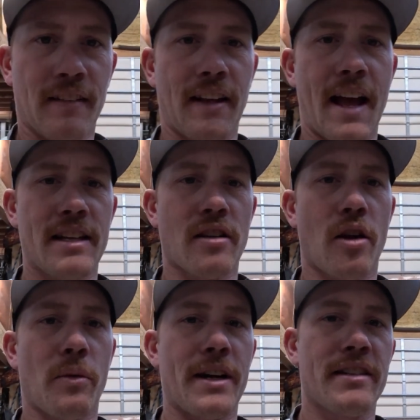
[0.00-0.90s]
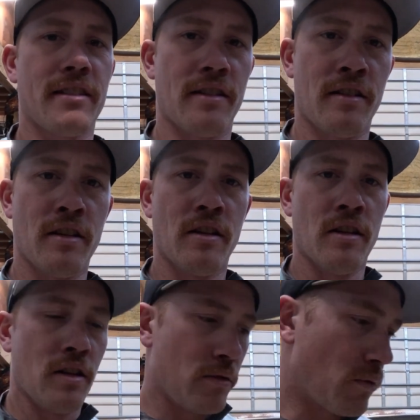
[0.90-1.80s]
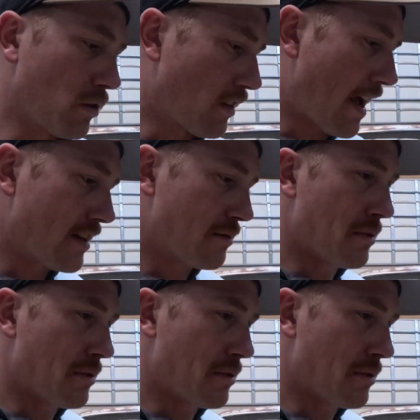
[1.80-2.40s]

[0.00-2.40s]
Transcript: as always, we're last